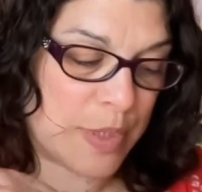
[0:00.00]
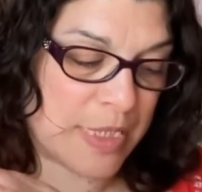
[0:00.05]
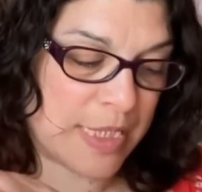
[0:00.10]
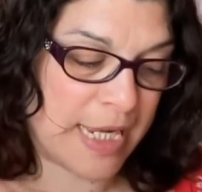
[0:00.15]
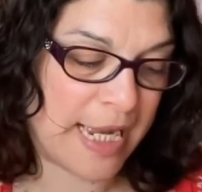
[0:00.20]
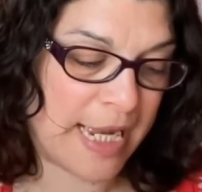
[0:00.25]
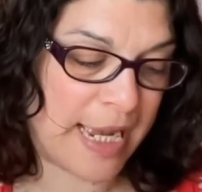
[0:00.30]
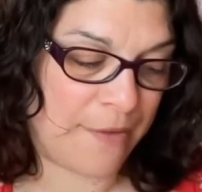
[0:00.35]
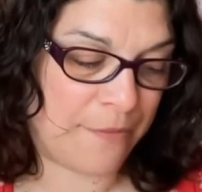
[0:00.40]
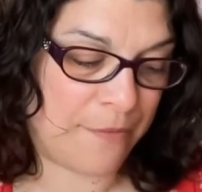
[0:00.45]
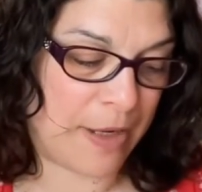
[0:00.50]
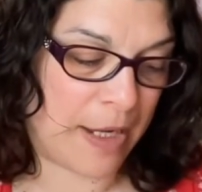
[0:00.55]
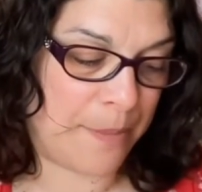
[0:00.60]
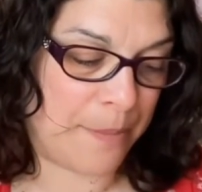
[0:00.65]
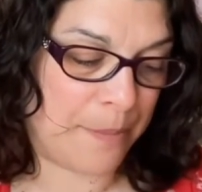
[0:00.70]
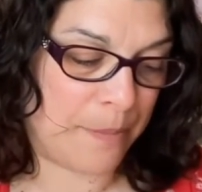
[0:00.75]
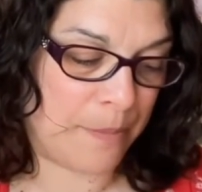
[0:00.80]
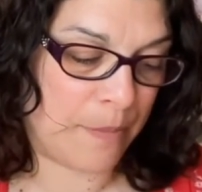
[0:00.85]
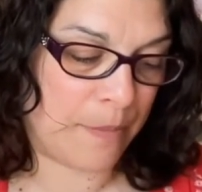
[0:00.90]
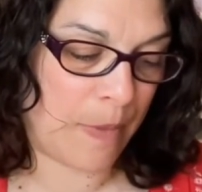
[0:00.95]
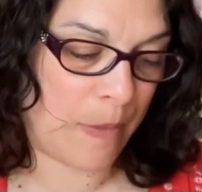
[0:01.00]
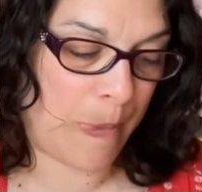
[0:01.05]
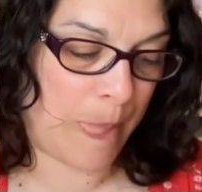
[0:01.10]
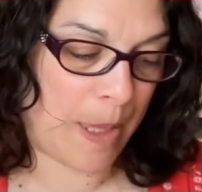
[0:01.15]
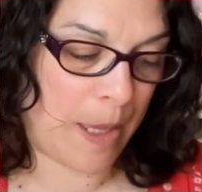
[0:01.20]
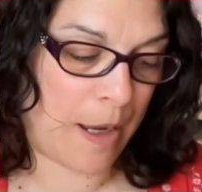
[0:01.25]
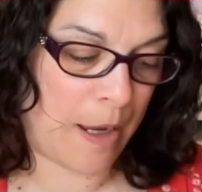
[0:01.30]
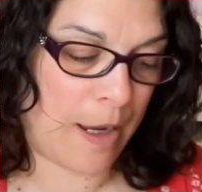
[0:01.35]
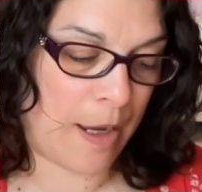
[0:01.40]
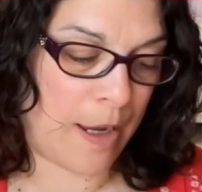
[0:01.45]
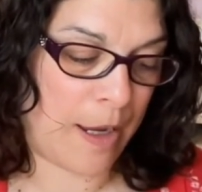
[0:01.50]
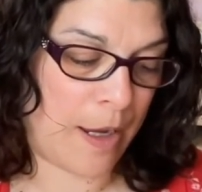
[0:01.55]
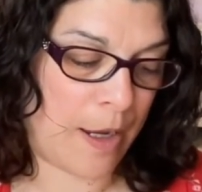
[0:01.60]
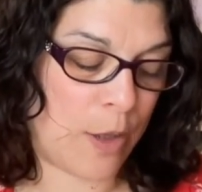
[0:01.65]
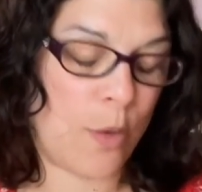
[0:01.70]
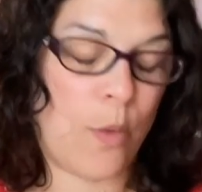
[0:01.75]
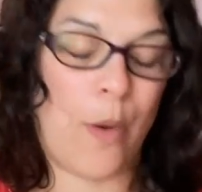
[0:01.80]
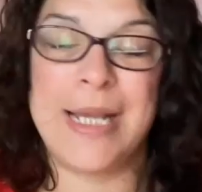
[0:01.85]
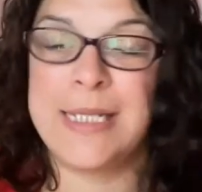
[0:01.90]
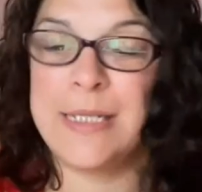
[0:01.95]
I have
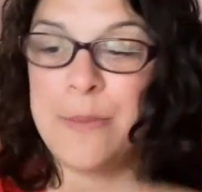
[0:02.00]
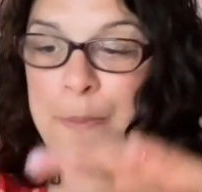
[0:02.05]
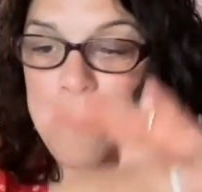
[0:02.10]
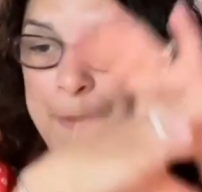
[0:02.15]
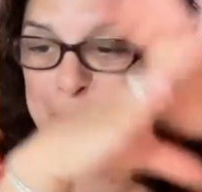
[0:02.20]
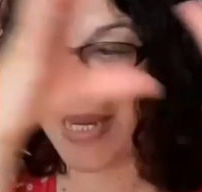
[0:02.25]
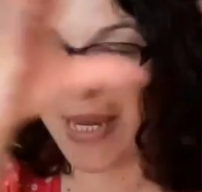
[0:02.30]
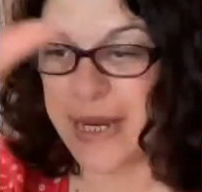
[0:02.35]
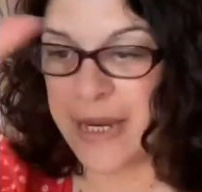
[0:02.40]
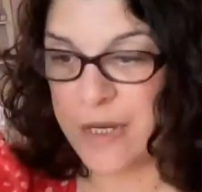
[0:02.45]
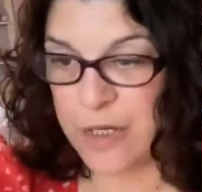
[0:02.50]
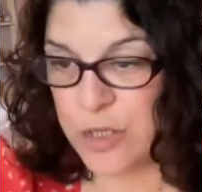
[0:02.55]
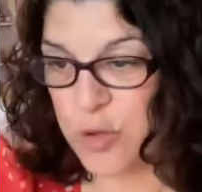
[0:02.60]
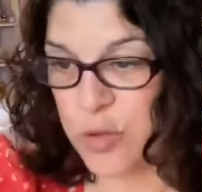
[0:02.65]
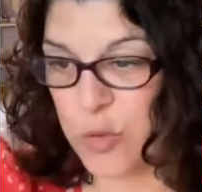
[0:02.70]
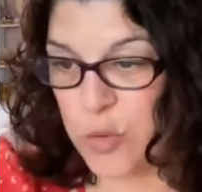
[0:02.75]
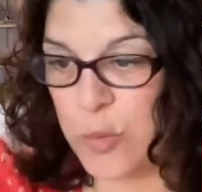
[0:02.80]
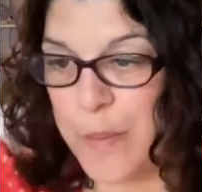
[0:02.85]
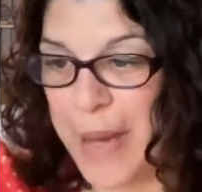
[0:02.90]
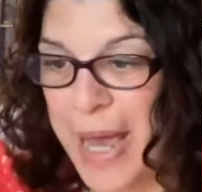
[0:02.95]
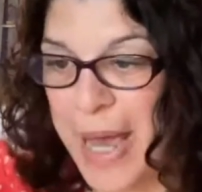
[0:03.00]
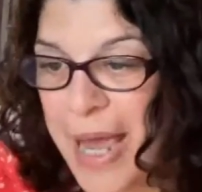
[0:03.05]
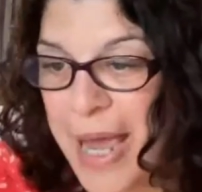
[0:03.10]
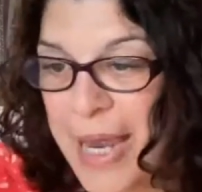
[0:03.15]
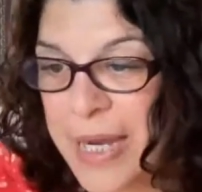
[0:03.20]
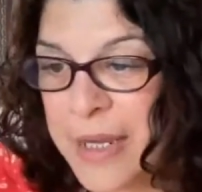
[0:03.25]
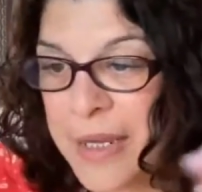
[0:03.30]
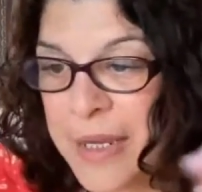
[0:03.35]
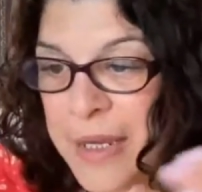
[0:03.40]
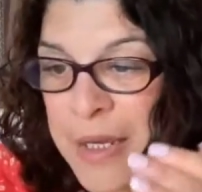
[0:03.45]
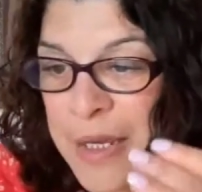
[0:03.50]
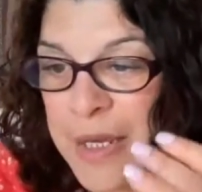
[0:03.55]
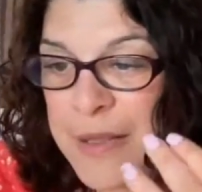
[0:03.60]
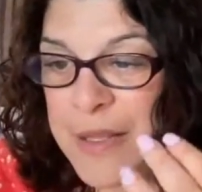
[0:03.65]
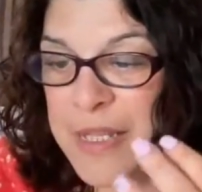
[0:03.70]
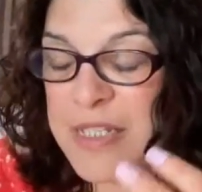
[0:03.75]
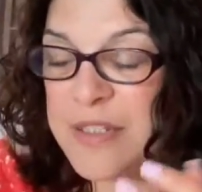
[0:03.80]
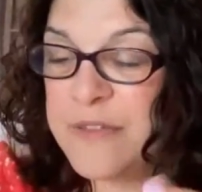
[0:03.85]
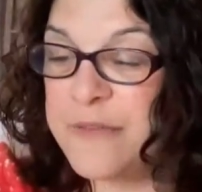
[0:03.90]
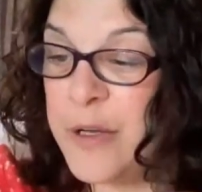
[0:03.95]
quite a big tool bag
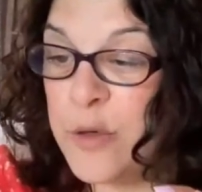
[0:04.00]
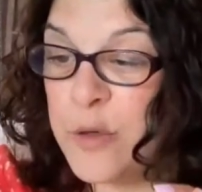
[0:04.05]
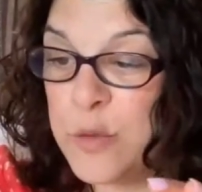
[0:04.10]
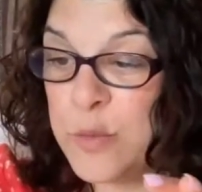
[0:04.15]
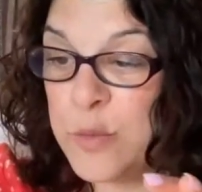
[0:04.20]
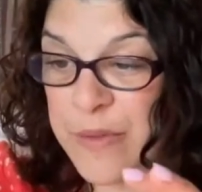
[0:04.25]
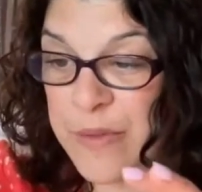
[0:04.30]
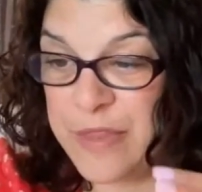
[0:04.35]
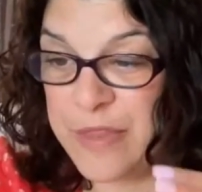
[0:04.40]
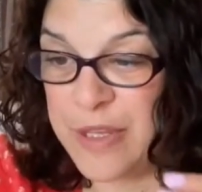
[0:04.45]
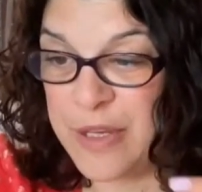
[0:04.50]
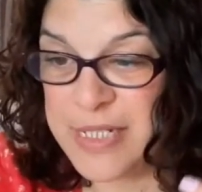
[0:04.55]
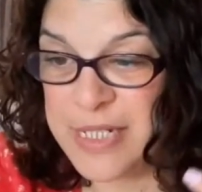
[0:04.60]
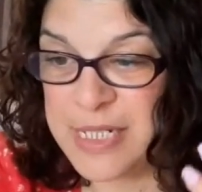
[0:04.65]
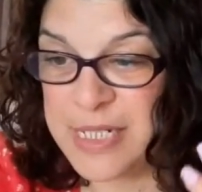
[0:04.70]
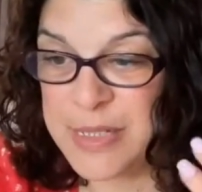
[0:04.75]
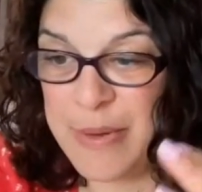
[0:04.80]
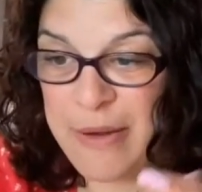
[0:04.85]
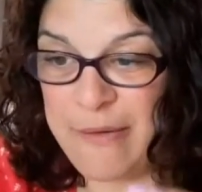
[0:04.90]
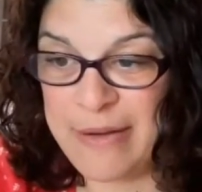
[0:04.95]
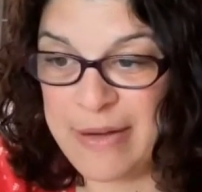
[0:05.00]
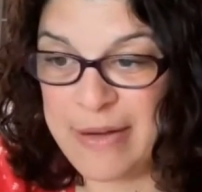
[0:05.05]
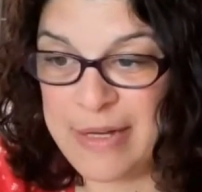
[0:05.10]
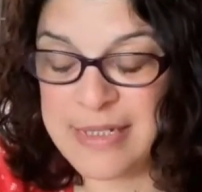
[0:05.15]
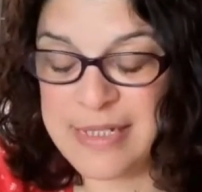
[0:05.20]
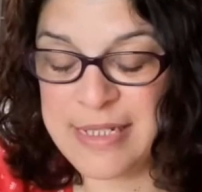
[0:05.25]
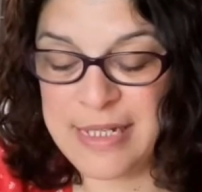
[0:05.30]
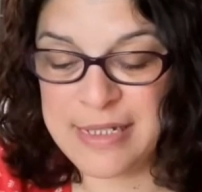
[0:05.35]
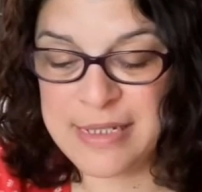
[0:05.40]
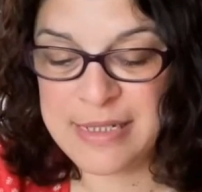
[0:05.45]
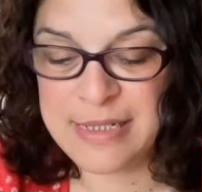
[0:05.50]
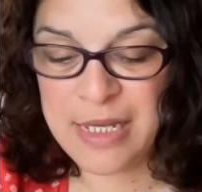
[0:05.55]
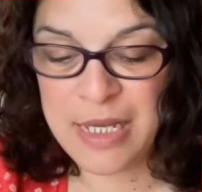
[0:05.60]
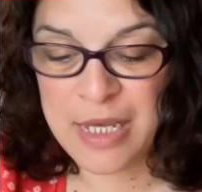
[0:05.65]
that's filled with those experiences.